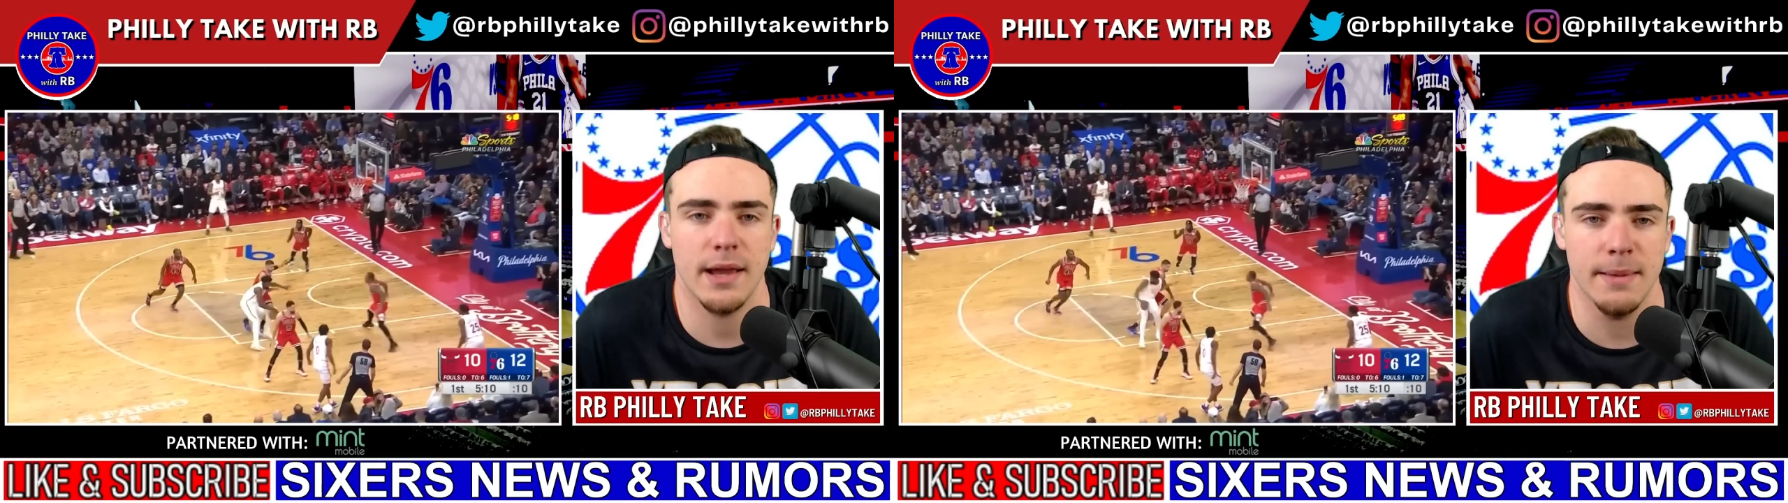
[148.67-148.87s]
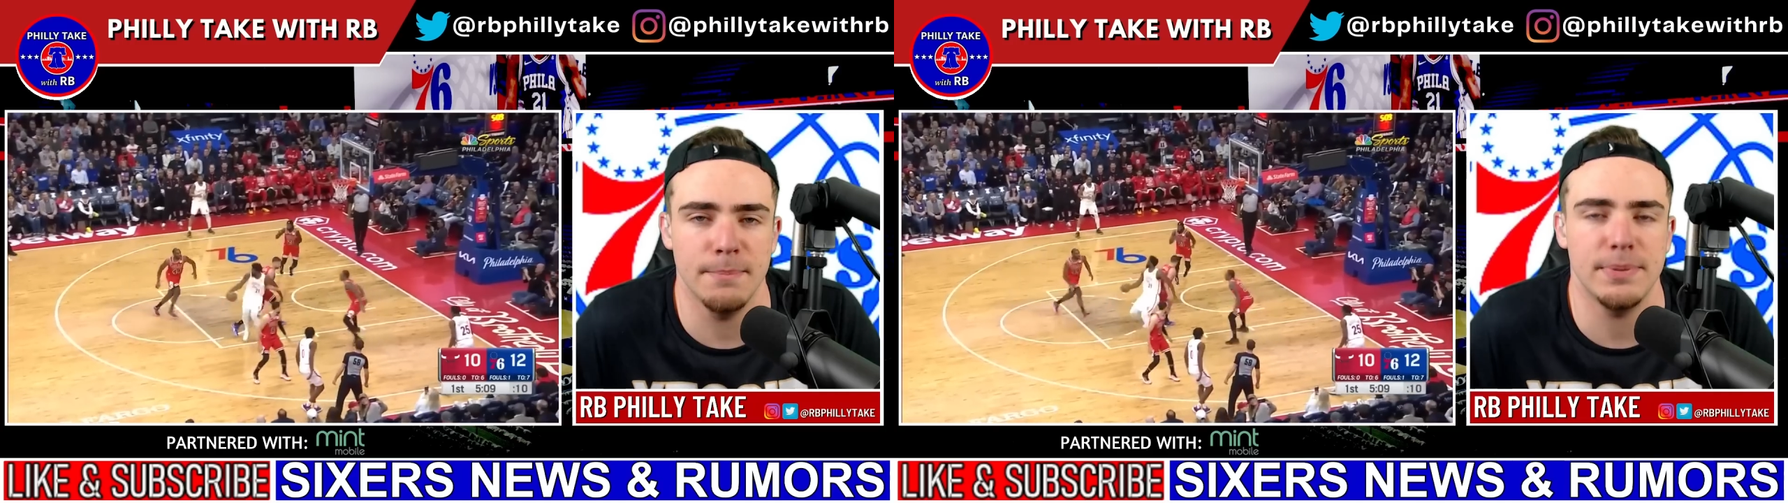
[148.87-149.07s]

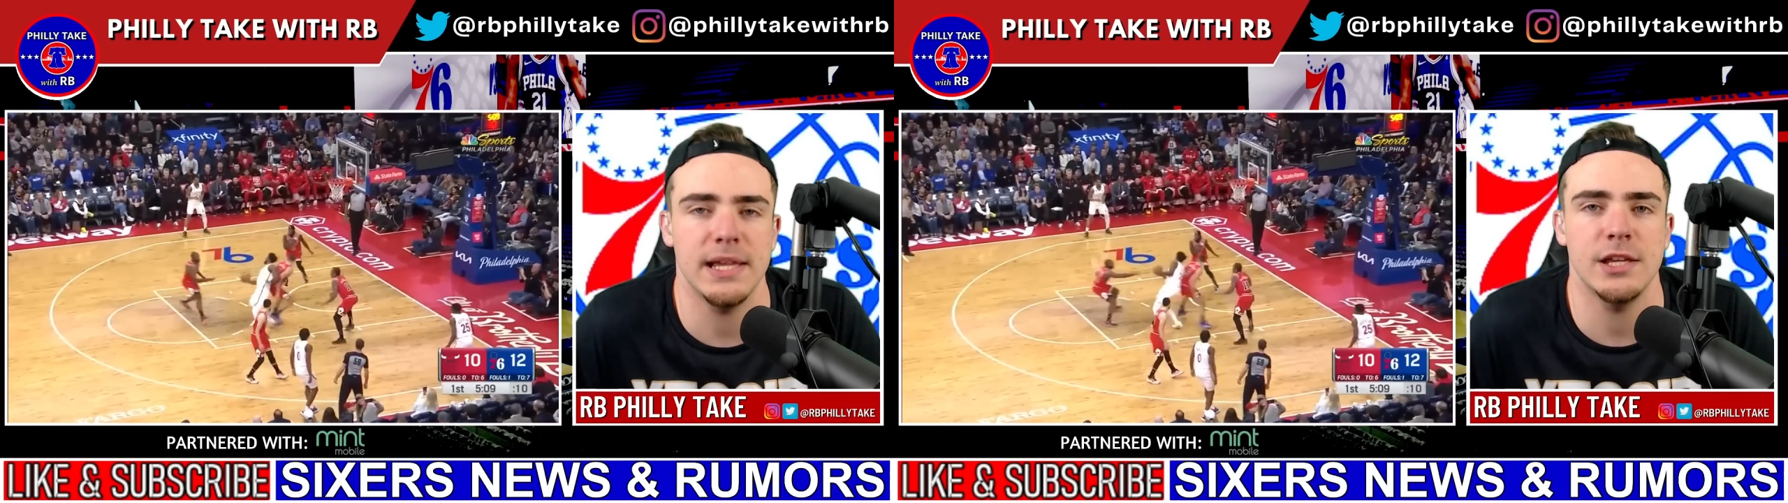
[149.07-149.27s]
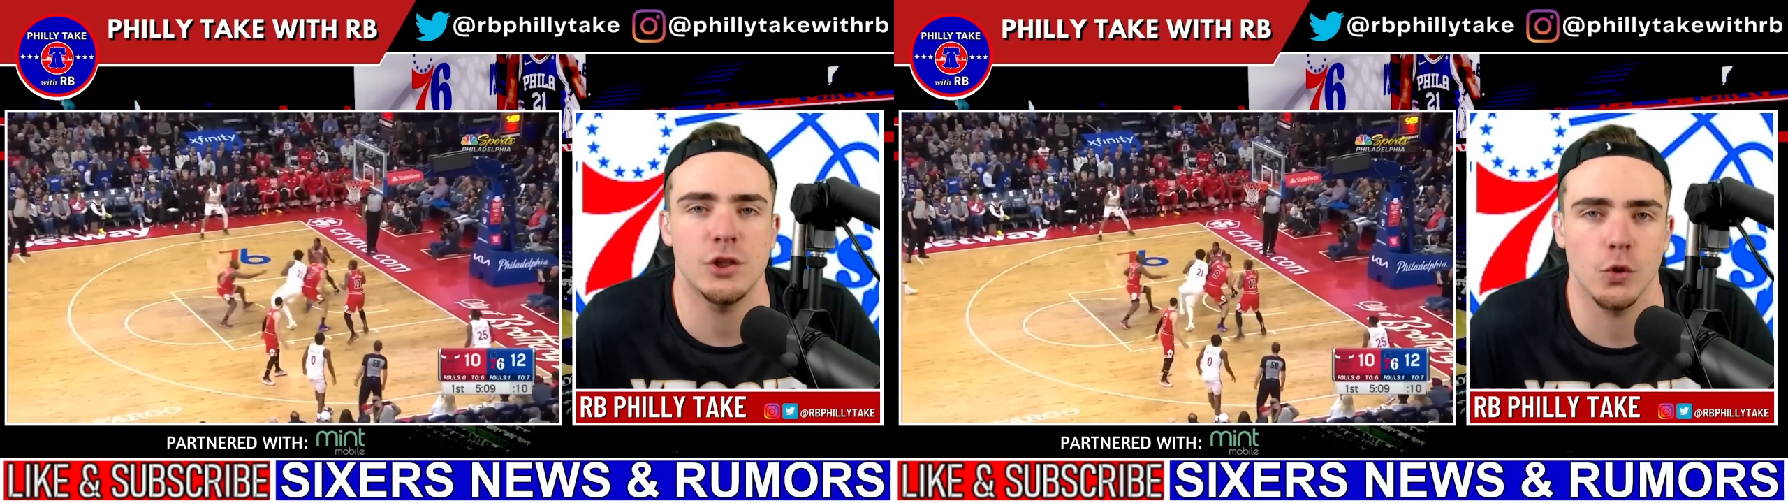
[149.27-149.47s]

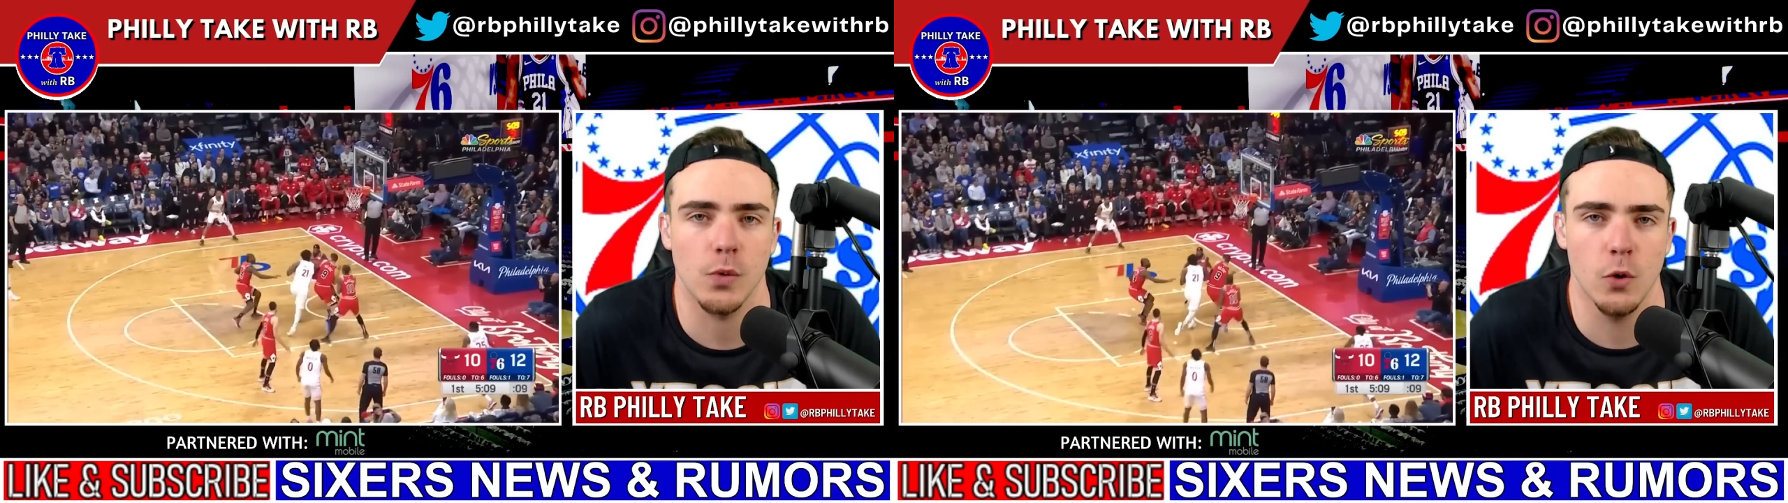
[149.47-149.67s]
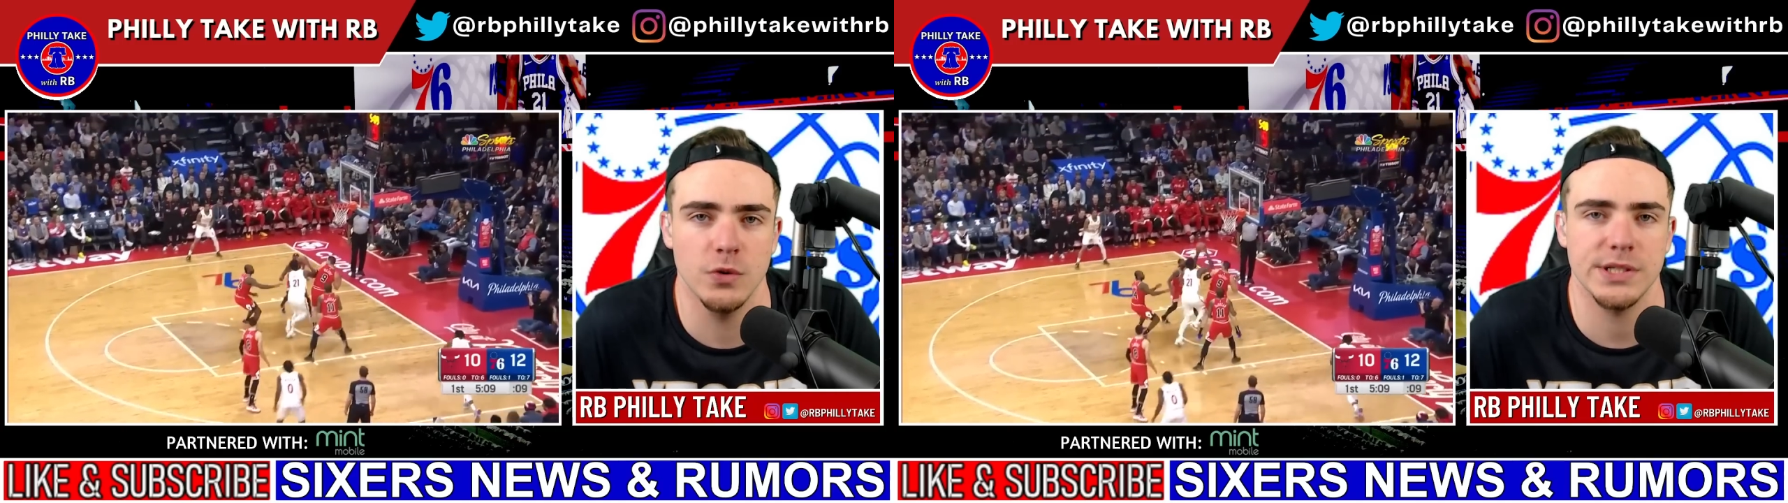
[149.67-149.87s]
Embiid,
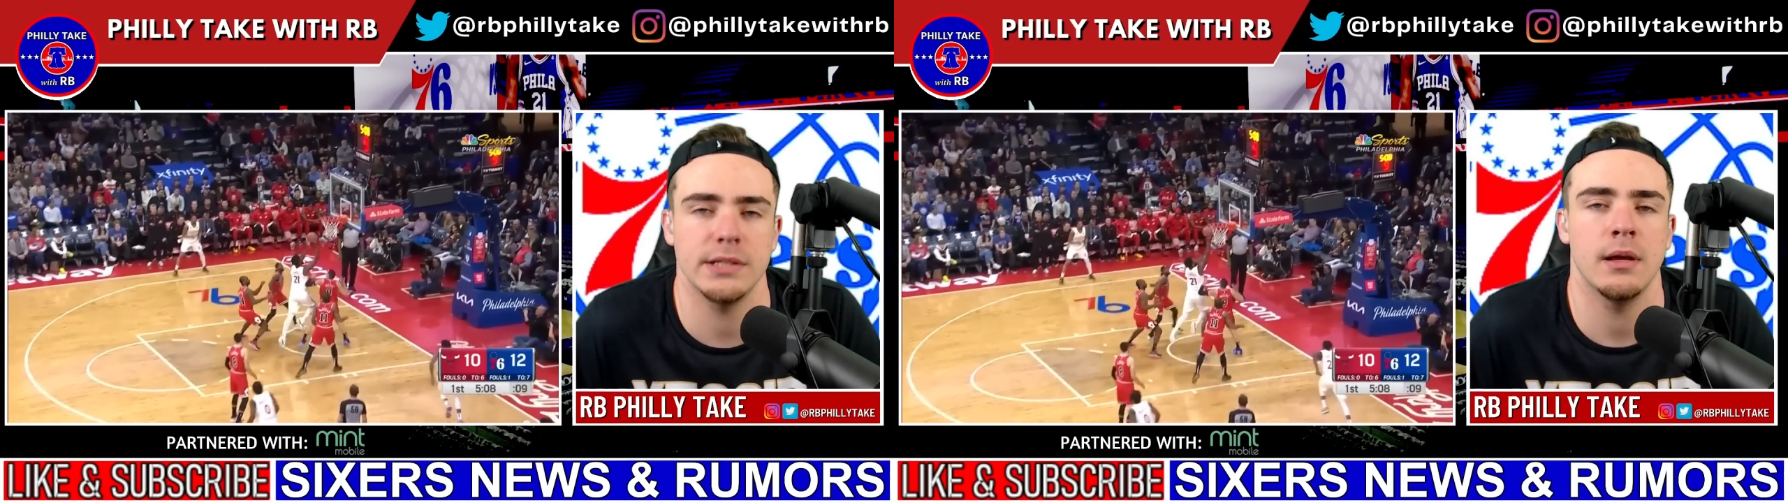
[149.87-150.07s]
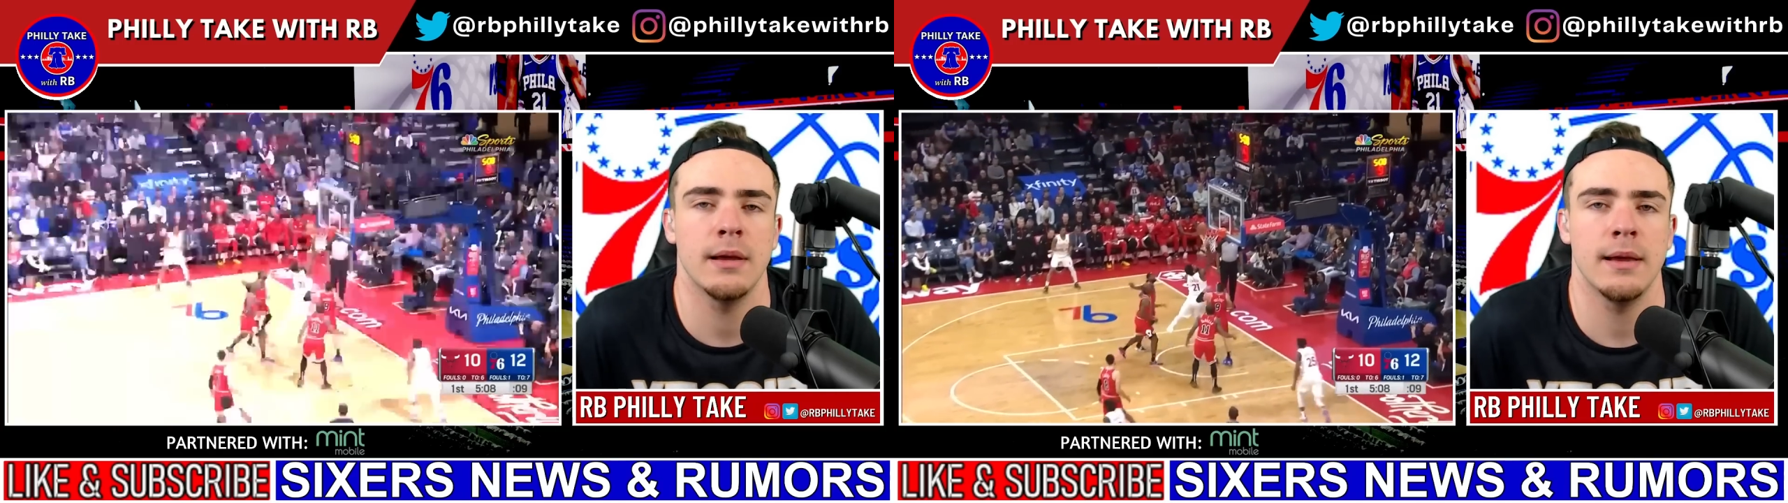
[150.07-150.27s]
DeRozan,